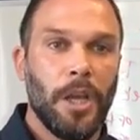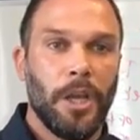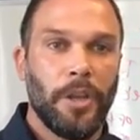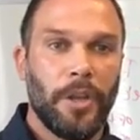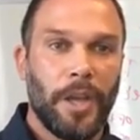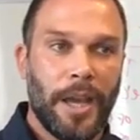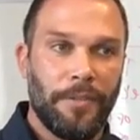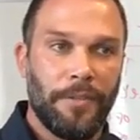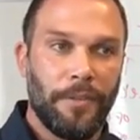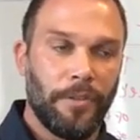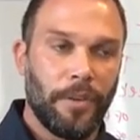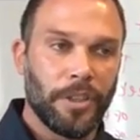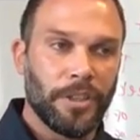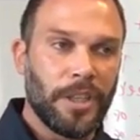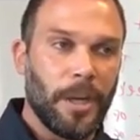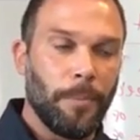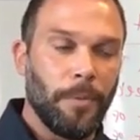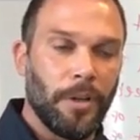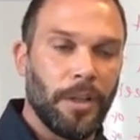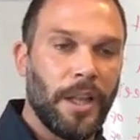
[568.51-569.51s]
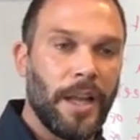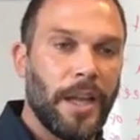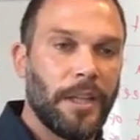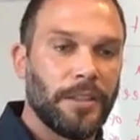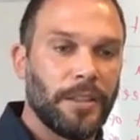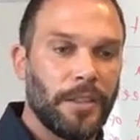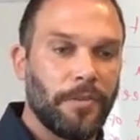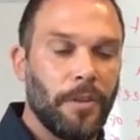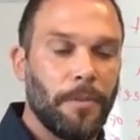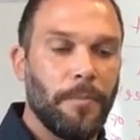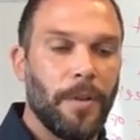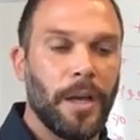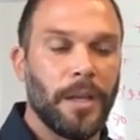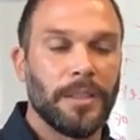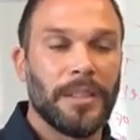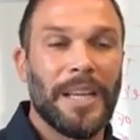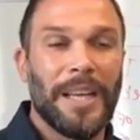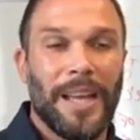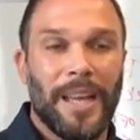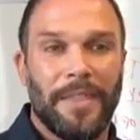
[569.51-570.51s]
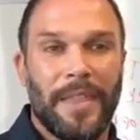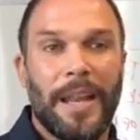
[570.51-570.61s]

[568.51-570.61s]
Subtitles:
you had the first couple clients of the month,